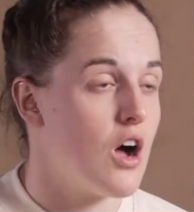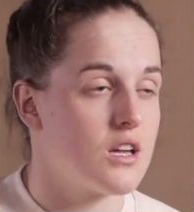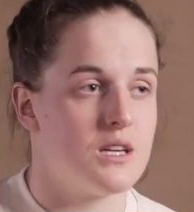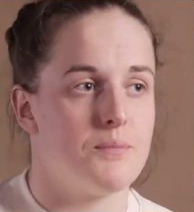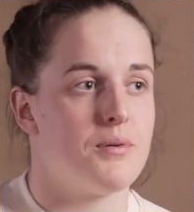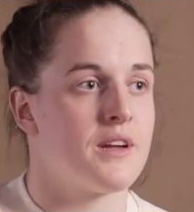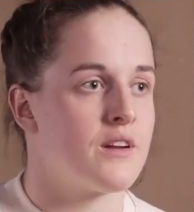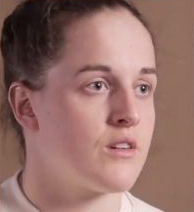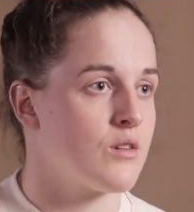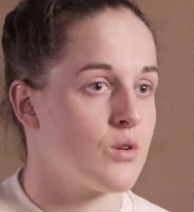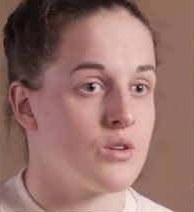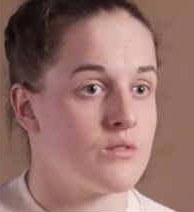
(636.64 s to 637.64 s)
hockey
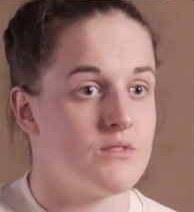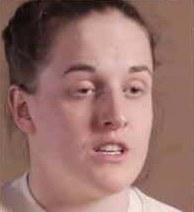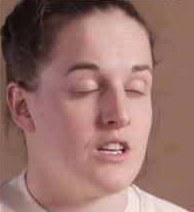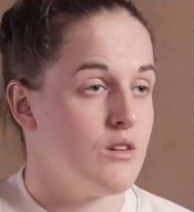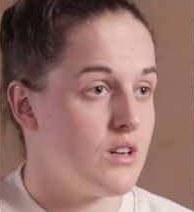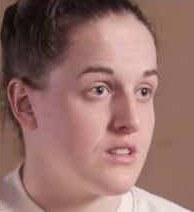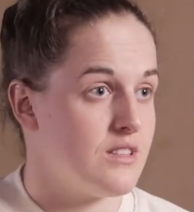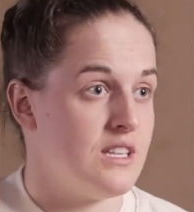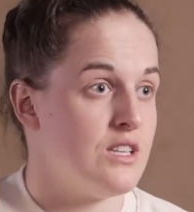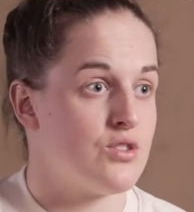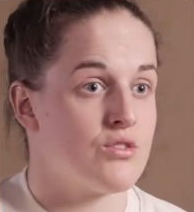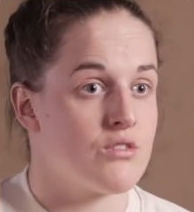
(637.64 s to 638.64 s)
player or, you know, a
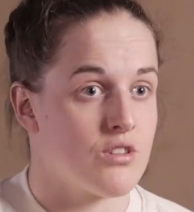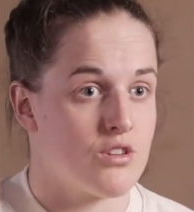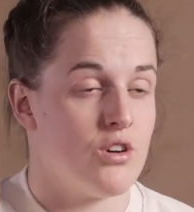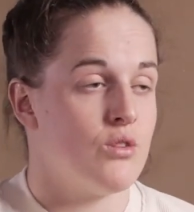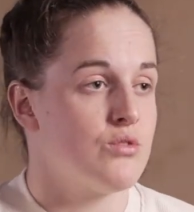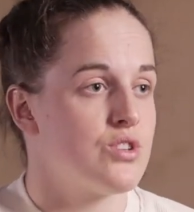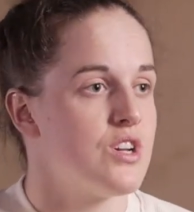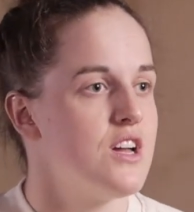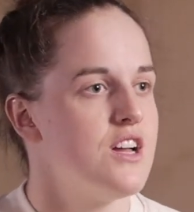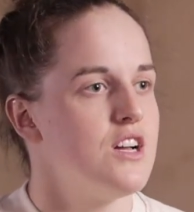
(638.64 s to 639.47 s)
teacher or a coach.